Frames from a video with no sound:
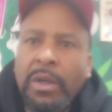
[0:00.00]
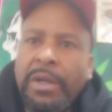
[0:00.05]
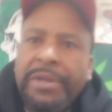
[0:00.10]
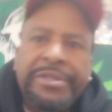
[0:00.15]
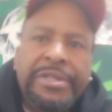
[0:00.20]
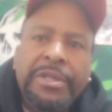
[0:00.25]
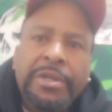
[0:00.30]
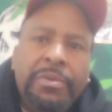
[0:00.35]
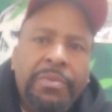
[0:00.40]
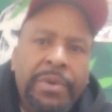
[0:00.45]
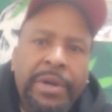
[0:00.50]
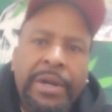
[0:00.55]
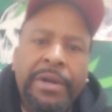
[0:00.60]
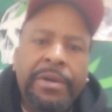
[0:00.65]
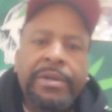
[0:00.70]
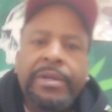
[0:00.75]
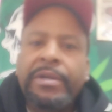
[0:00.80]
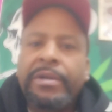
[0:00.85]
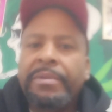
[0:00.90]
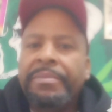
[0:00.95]
Cause he
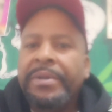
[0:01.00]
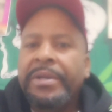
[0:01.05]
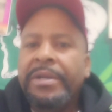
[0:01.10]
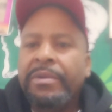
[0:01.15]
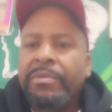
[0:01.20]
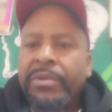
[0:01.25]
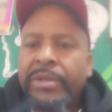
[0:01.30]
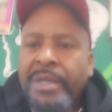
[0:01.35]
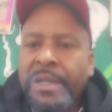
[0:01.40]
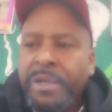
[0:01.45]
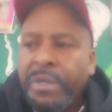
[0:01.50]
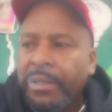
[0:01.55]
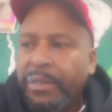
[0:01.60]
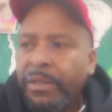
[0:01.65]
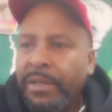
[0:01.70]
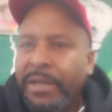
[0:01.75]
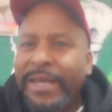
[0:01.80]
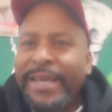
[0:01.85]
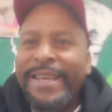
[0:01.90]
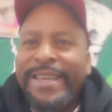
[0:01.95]
around here, man, with that
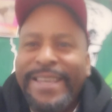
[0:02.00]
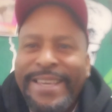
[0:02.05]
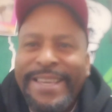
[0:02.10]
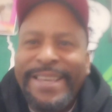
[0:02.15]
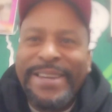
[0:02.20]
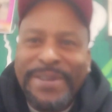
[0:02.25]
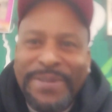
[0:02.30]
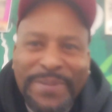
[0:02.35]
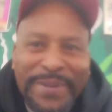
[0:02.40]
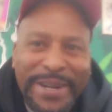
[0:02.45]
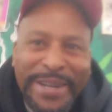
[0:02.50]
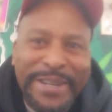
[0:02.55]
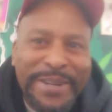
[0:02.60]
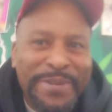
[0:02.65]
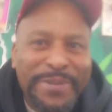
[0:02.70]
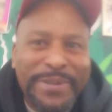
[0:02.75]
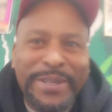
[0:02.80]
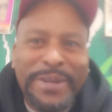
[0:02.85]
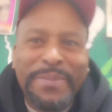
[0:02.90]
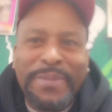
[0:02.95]
uh, he around
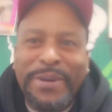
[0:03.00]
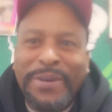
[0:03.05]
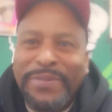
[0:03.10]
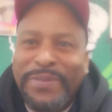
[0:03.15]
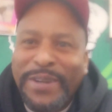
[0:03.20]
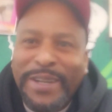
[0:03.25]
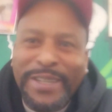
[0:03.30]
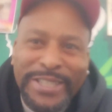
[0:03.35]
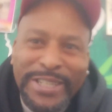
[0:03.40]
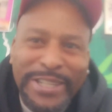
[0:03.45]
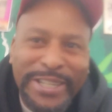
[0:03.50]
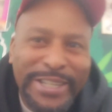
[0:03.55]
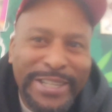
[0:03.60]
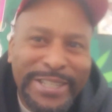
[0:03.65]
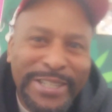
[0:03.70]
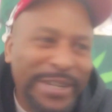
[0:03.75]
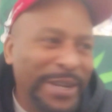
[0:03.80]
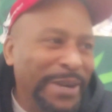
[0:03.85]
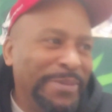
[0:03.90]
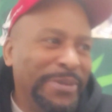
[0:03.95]
here with that motherfucking
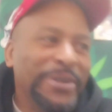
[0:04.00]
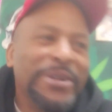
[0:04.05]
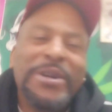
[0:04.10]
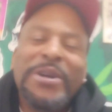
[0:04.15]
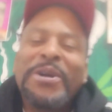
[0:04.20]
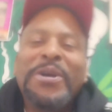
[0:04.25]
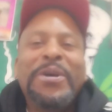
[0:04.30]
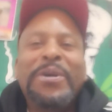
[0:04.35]
sledgehammer,